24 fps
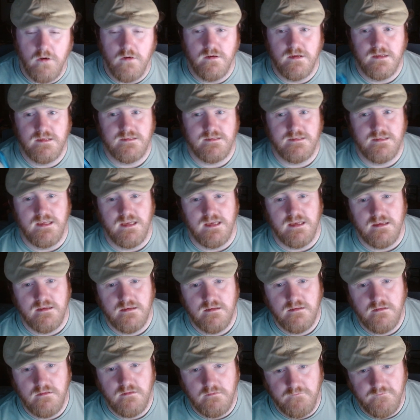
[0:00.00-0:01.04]
it's like
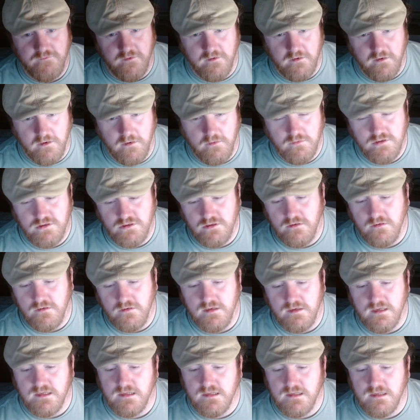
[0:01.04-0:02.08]
for Loan Shark,
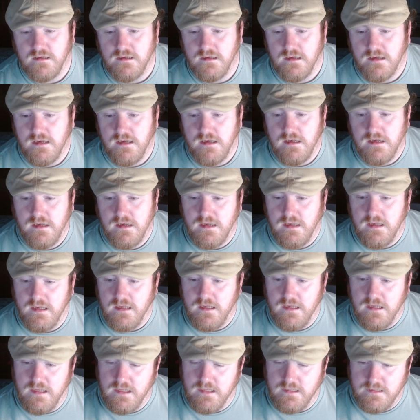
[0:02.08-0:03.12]

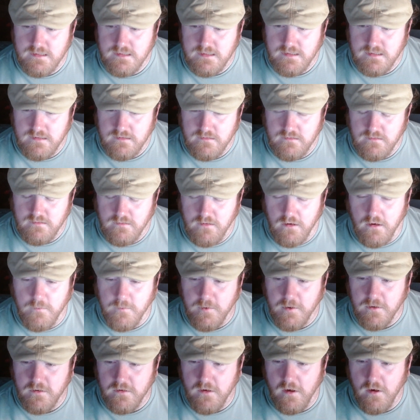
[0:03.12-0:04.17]
its
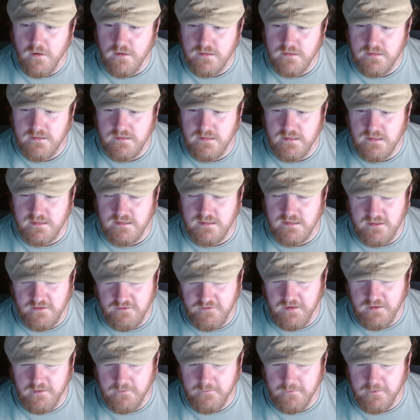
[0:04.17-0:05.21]
normal cost is
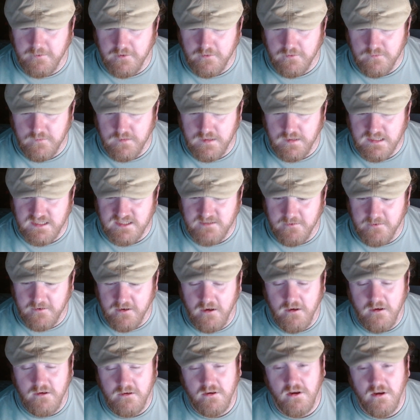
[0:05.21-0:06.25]
3 in a blue, its
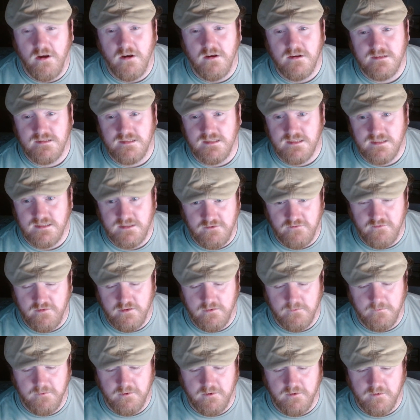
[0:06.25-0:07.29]
plot cost is 3 in
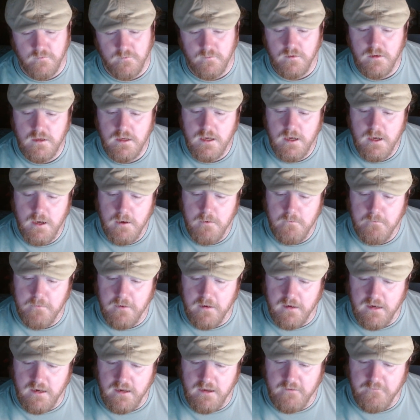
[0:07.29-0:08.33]
a blue,
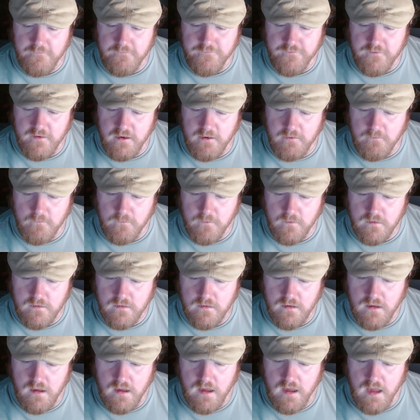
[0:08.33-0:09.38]
but if it
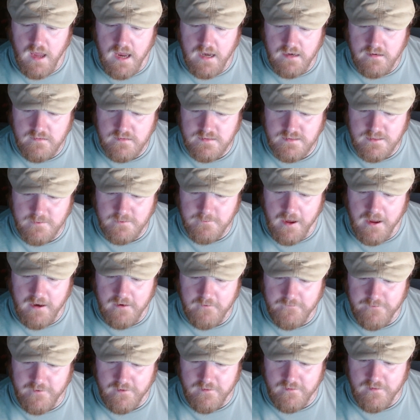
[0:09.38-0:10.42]
enters the
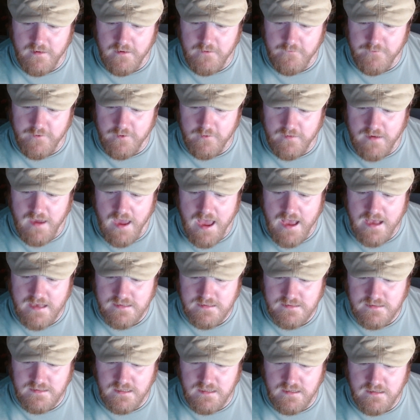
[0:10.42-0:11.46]
battlefield, if you
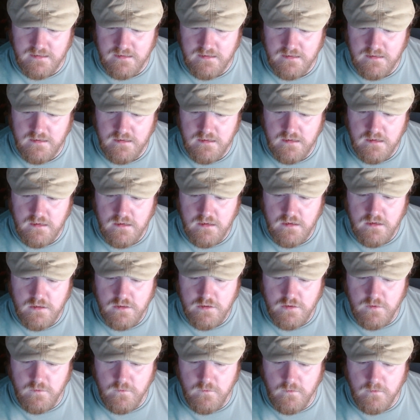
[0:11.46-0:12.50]
cast it
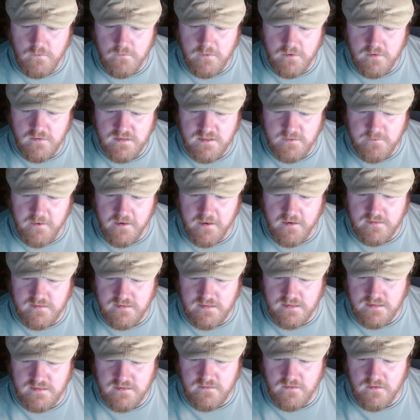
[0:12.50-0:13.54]
2 or more spells
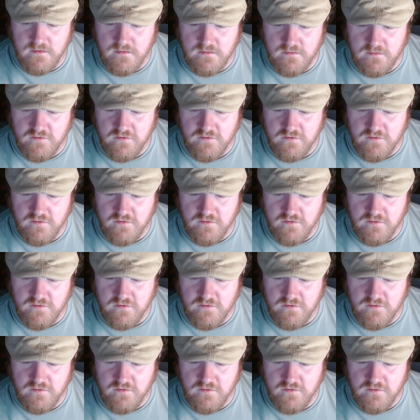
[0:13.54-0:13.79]
this turn,